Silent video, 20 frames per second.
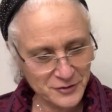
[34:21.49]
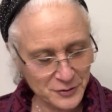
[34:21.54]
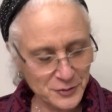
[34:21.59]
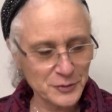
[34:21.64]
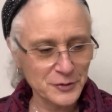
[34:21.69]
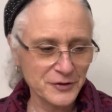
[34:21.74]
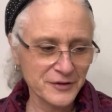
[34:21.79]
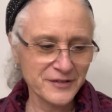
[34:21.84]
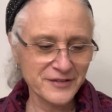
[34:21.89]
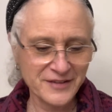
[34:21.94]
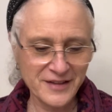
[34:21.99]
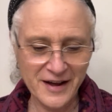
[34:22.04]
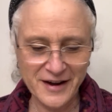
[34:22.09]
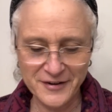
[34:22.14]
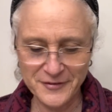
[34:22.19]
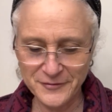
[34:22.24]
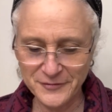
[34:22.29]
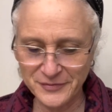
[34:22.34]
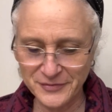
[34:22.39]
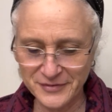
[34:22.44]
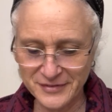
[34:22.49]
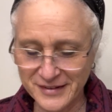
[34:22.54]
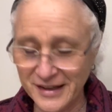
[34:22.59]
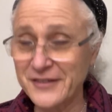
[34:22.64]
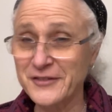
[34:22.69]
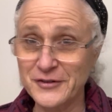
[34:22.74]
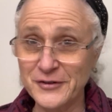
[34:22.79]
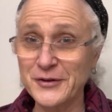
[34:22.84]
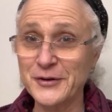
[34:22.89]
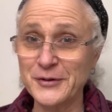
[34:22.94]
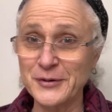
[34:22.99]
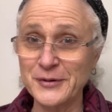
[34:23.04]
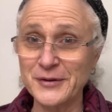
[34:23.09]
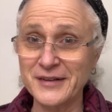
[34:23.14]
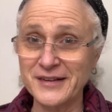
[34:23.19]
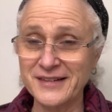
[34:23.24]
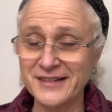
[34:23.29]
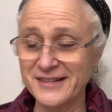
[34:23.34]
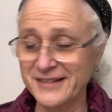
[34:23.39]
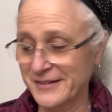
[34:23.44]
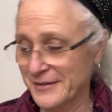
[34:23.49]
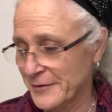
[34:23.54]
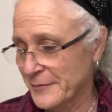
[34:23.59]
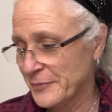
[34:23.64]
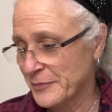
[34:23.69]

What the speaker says: cool as that. That's the coolest.